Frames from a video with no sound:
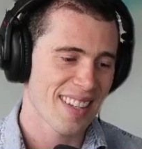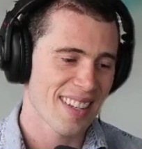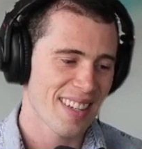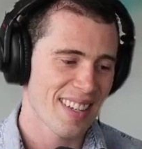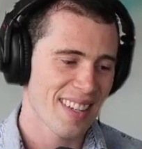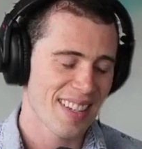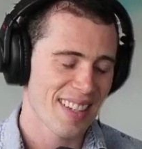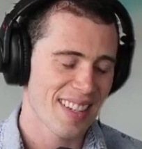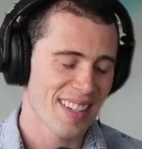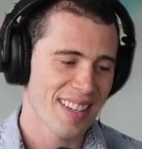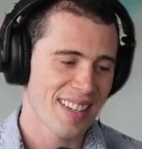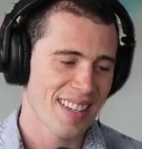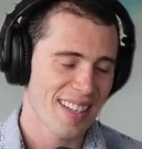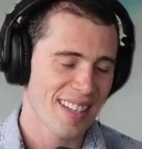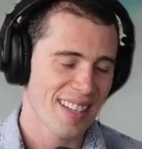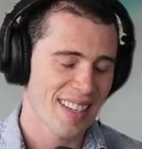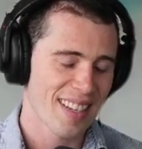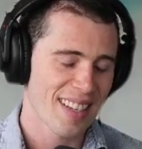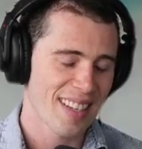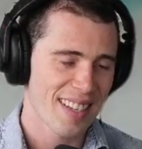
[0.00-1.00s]

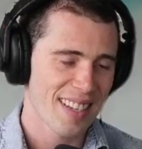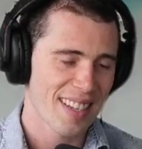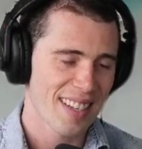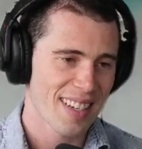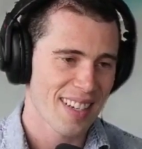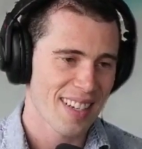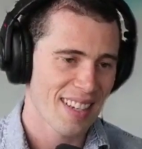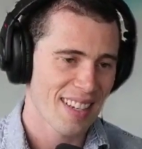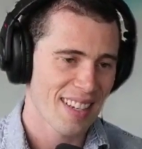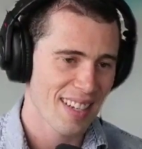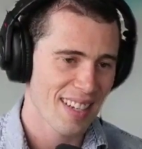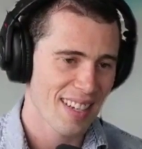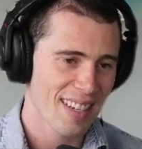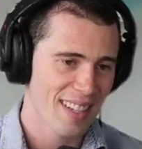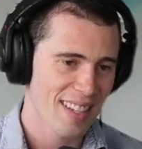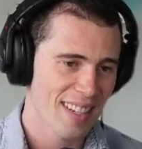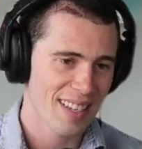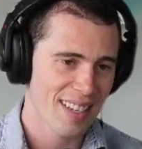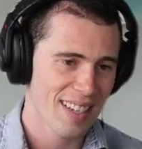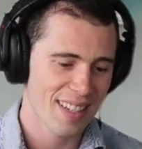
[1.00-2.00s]

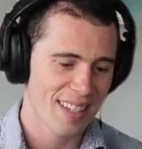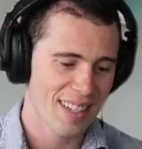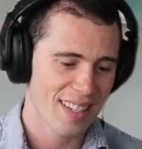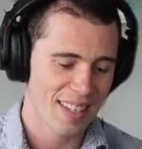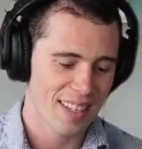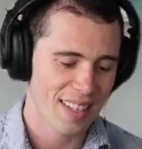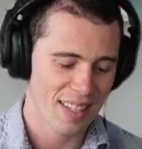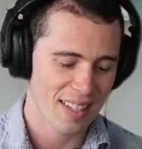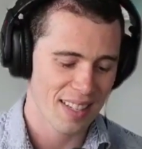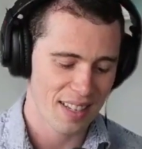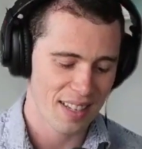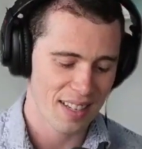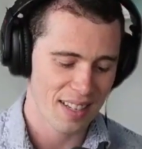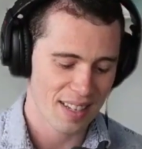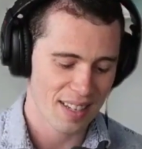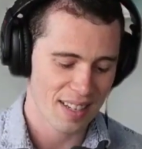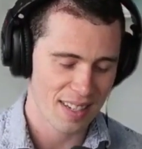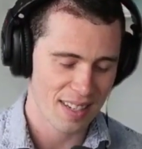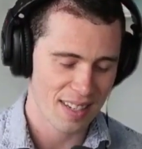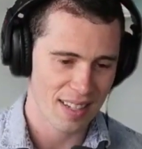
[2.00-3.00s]

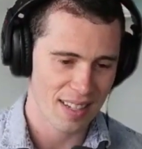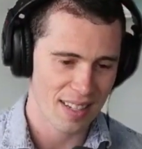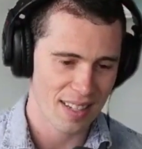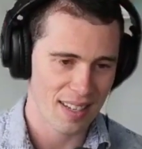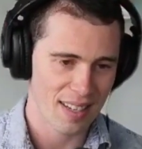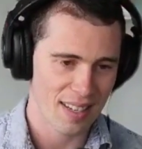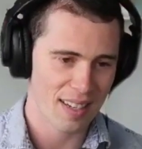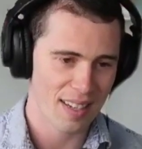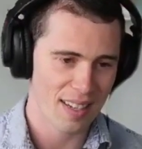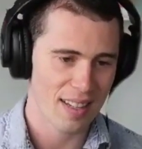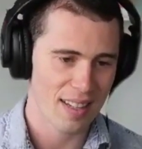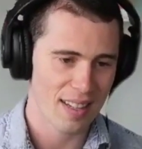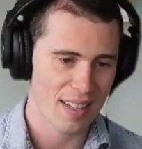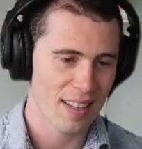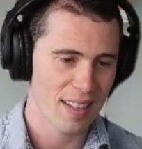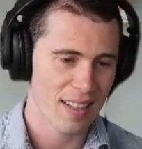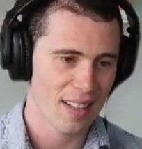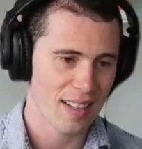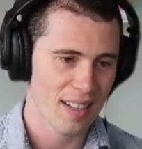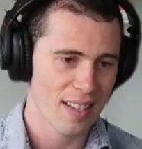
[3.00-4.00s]

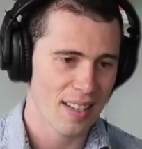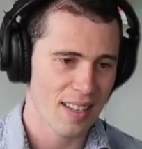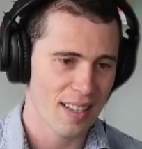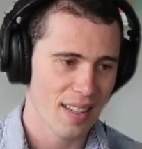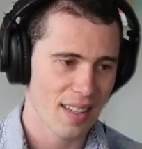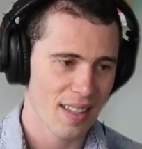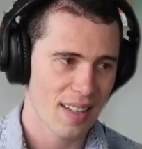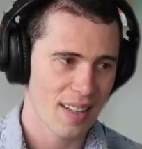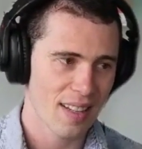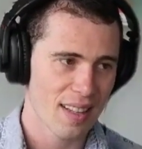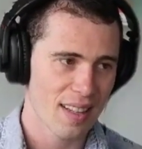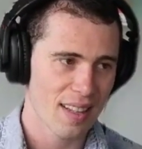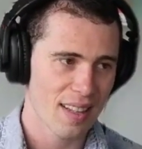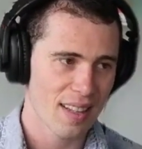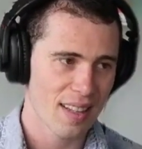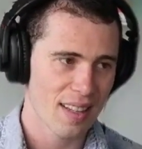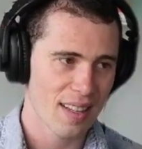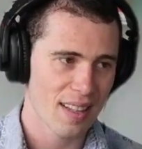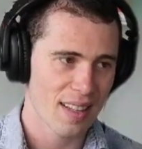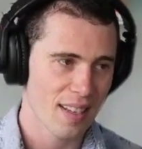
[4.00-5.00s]

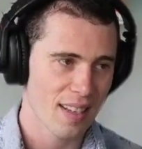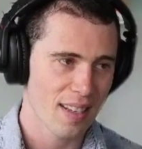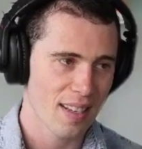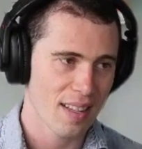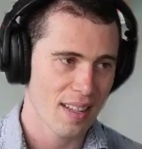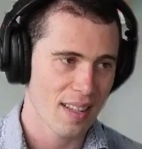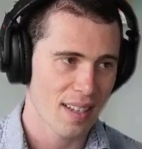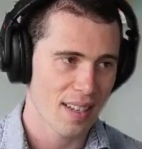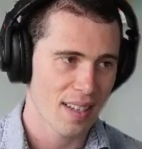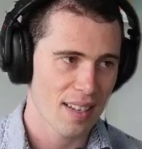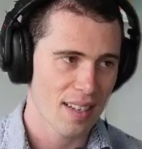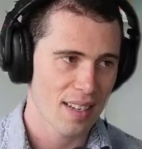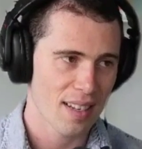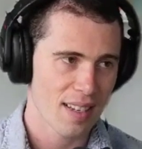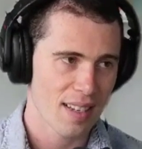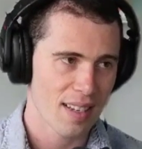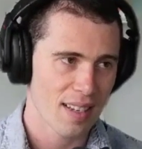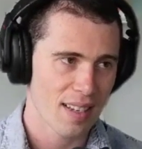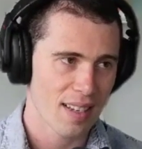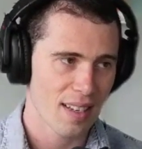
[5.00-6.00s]

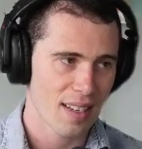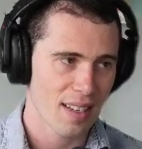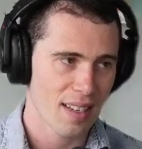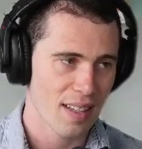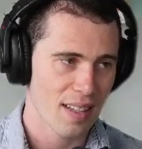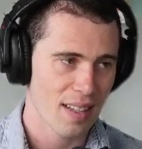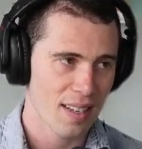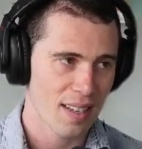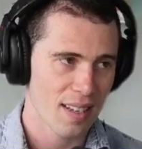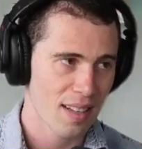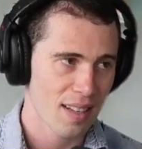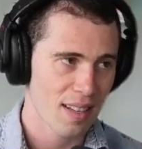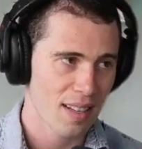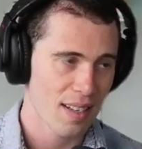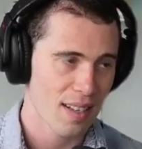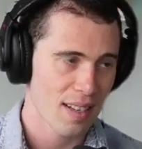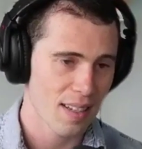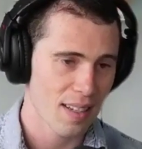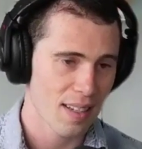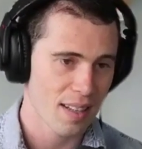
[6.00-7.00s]

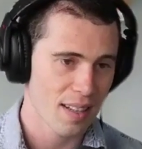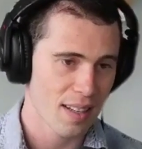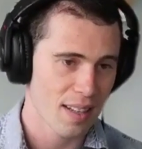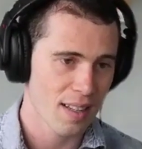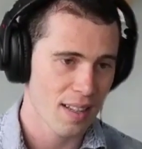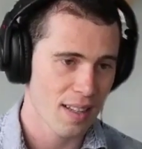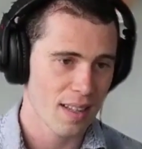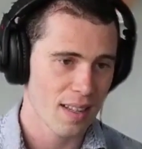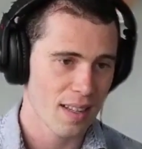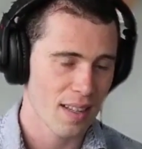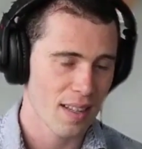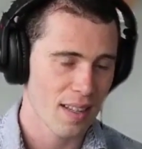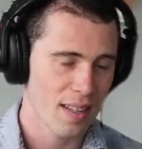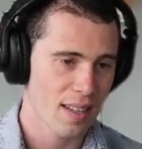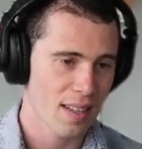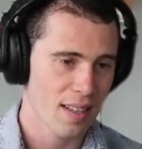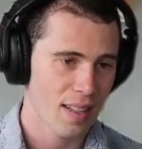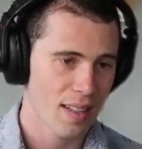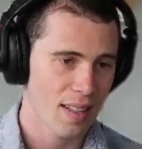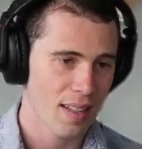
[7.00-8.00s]
This person isn't speaking.